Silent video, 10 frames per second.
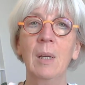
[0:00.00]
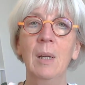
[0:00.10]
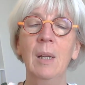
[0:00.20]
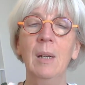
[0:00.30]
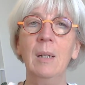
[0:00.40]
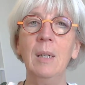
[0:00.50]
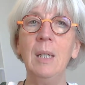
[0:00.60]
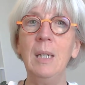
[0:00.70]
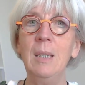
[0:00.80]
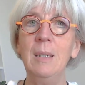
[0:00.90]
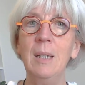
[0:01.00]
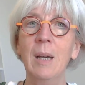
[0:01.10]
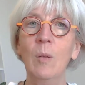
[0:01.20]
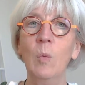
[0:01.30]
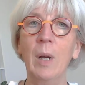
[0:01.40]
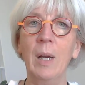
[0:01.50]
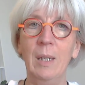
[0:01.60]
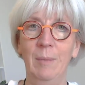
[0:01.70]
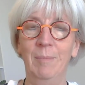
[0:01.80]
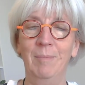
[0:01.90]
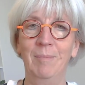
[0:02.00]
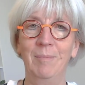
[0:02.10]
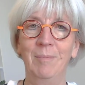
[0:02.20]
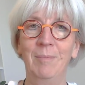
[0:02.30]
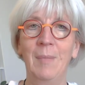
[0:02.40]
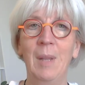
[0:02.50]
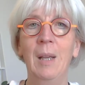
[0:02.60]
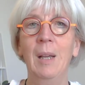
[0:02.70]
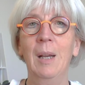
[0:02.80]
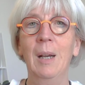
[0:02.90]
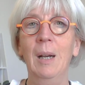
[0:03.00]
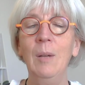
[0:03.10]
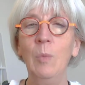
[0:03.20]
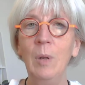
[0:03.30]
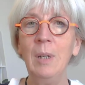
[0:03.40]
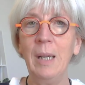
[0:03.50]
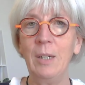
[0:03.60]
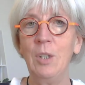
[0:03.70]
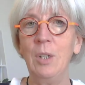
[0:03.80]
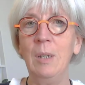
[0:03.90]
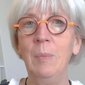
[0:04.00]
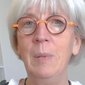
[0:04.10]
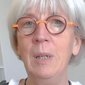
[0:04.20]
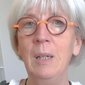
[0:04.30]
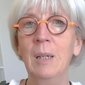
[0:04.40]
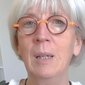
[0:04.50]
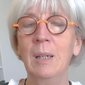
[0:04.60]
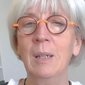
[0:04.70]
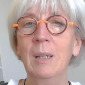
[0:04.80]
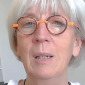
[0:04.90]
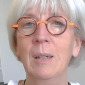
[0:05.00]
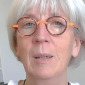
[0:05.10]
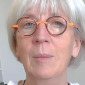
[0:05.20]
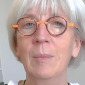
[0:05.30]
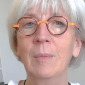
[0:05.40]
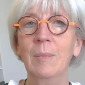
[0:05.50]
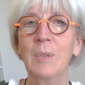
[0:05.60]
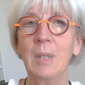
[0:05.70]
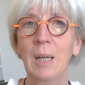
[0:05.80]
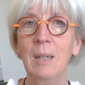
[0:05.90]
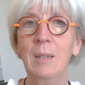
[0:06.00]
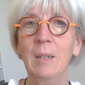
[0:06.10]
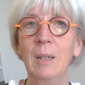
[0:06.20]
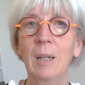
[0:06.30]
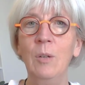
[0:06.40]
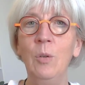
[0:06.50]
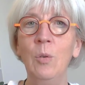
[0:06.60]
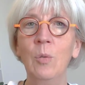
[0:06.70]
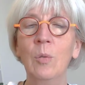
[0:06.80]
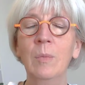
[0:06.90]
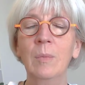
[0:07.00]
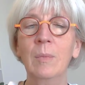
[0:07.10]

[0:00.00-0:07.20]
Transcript: an easier way. I will actually be starting a new